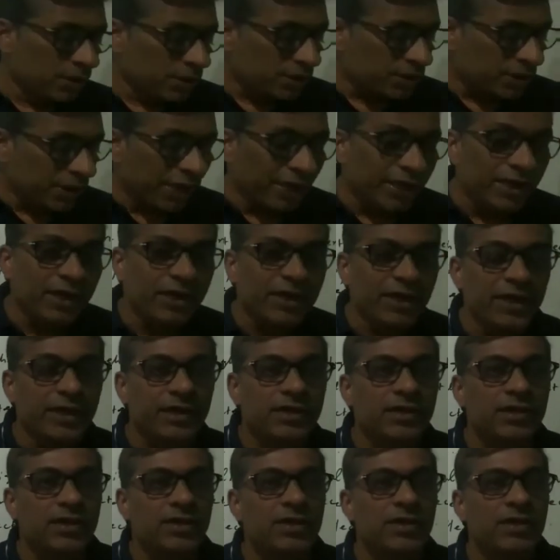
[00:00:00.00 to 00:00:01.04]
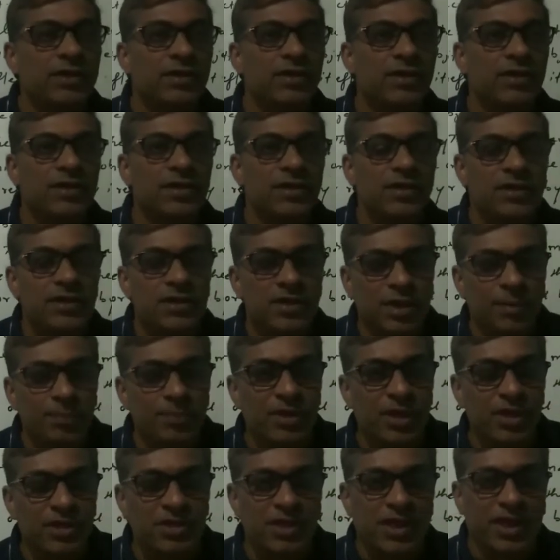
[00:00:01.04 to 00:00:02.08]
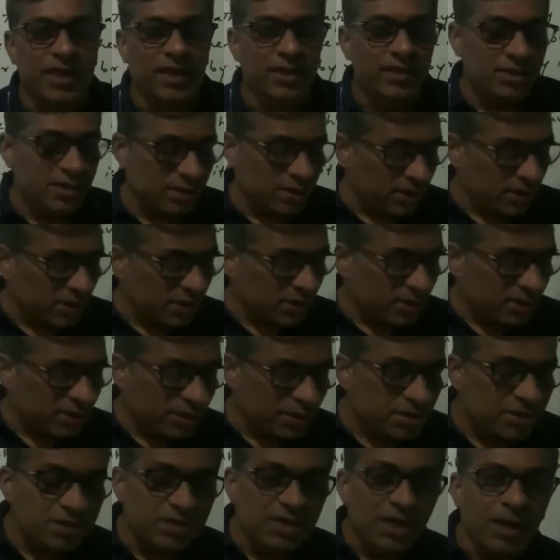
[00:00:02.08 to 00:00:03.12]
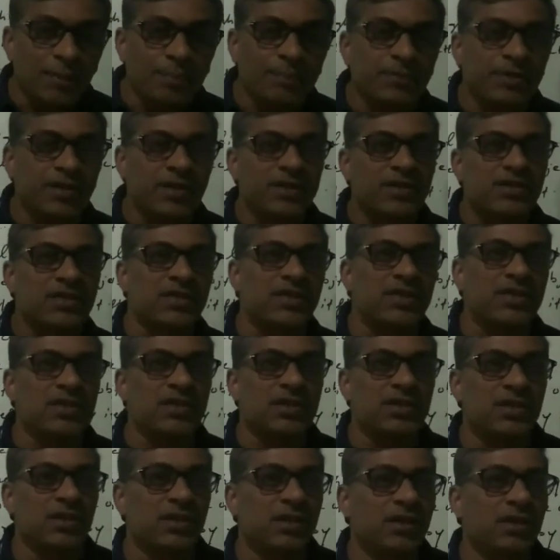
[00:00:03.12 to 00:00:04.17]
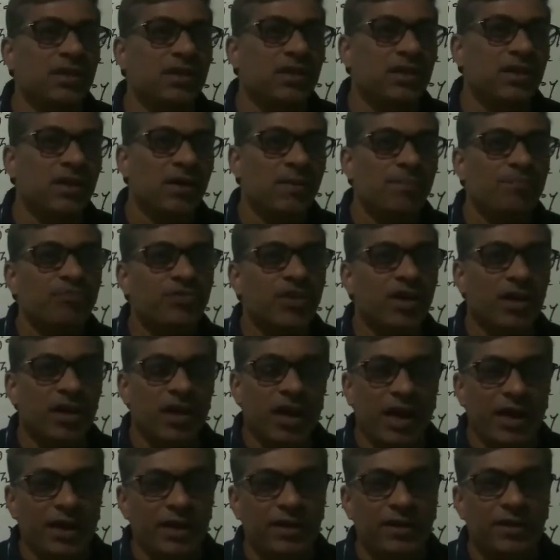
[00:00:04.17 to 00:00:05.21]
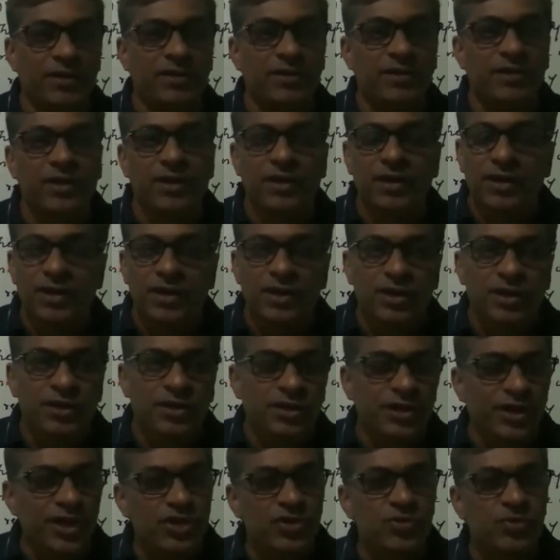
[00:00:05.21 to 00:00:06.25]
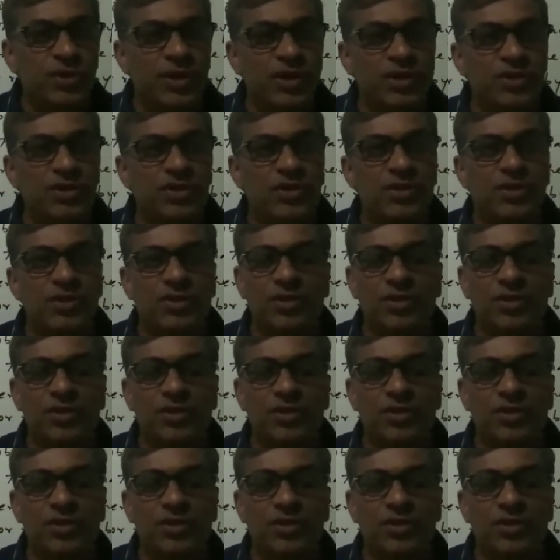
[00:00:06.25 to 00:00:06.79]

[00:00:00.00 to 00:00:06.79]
Standard 8th, Subject Science, Chapter 16, Light. Dear students,